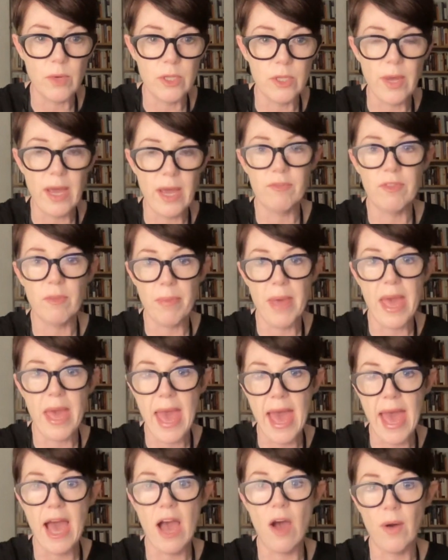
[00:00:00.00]
when you have the
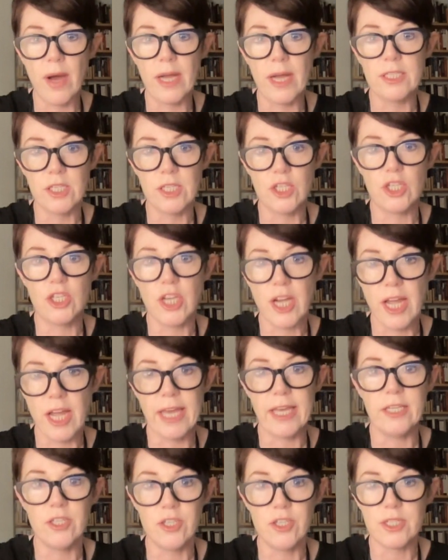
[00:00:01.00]
power to
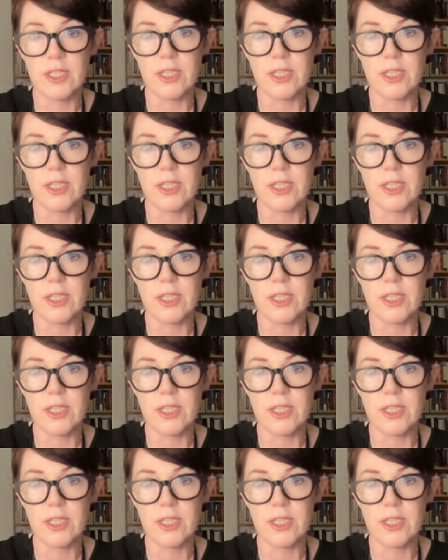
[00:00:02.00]
change